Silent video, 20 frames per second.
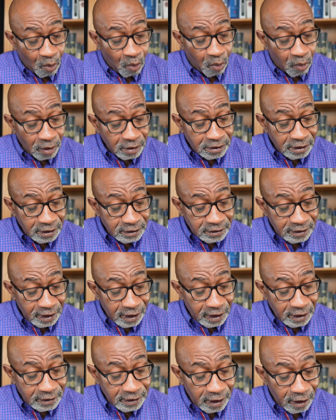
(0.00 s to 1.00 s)
which it
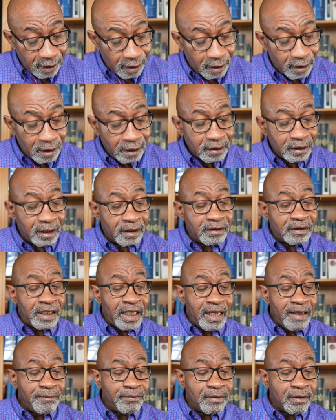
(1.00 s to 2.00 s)
says here, the
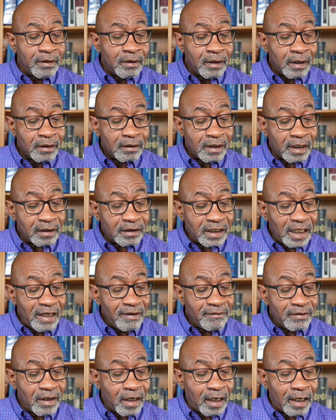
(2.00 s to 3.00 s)

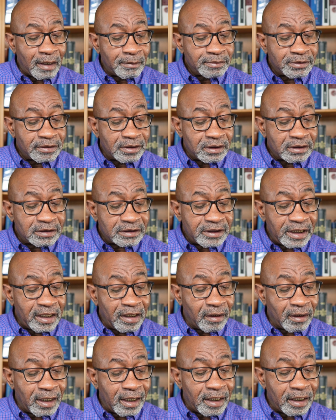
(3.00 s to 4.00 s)
thief comes to
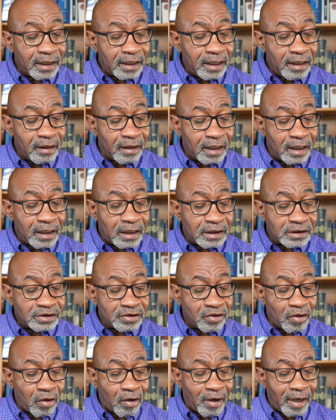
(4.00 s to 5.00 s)
steal and to kill and
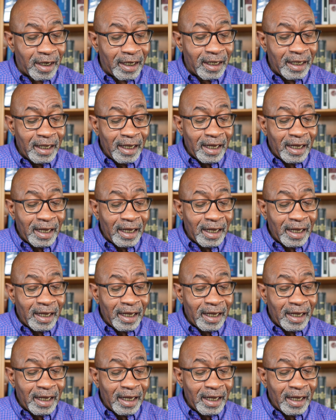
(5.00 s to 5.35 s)
destroy,